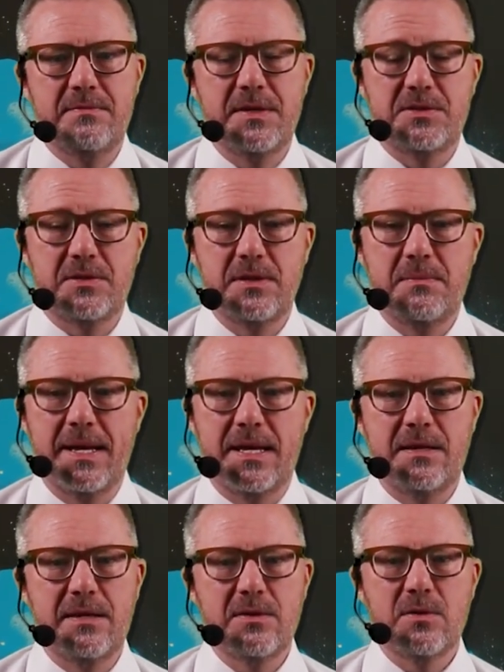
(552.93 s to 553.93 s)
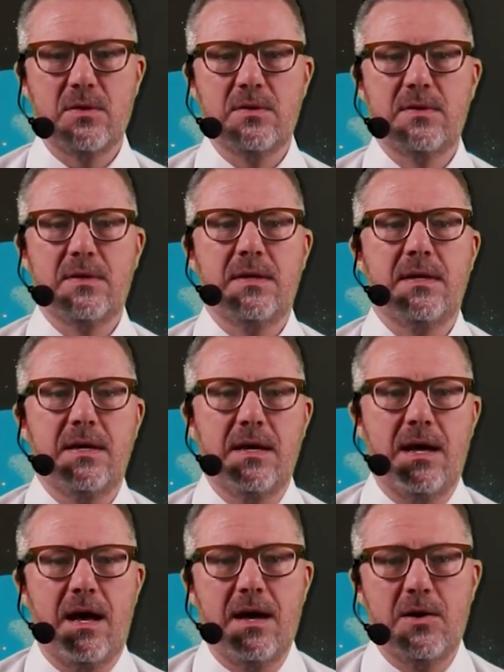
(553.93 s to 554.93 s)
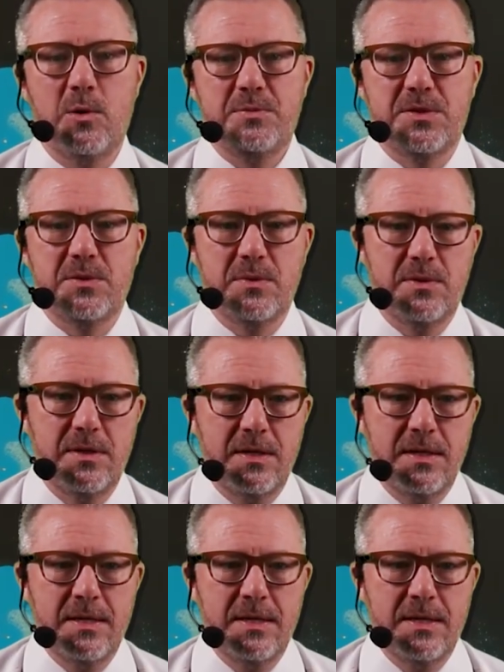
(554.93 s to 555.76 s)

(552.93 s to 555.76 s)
eventually make a deal. I hope to.